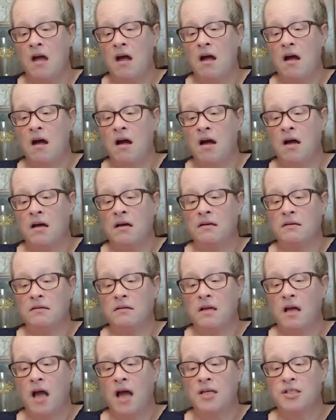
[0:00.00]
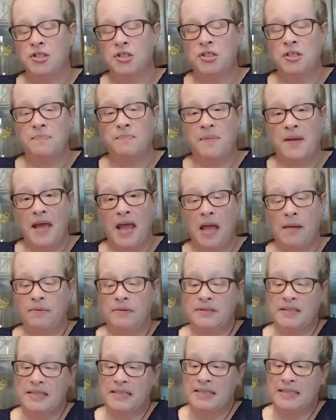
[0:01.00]
I should be able
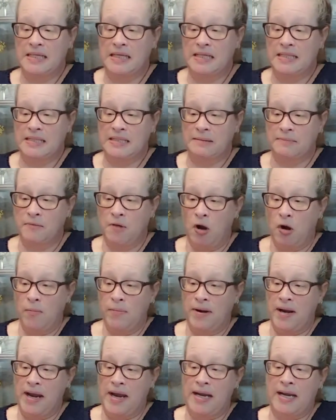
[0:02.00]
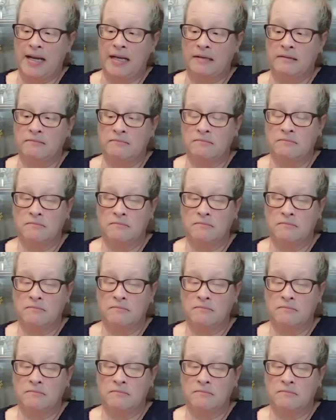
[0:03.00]
to see some carbonating